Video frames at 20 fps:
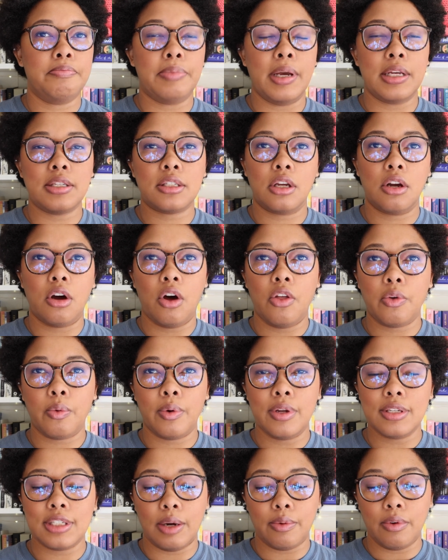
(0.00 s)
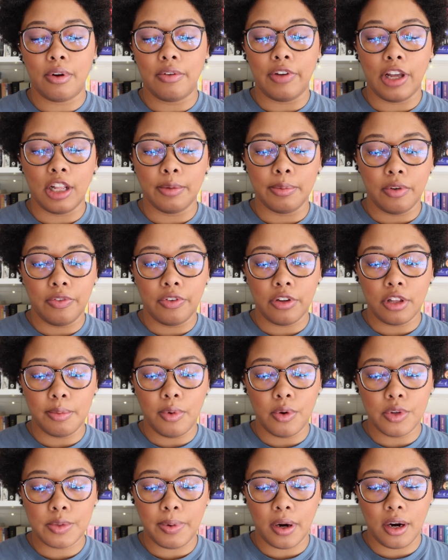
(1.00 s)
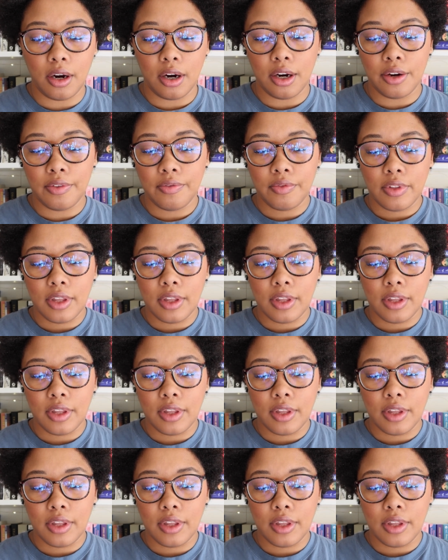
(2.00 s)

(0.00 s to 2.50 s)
basically all the ones that were available for the most part.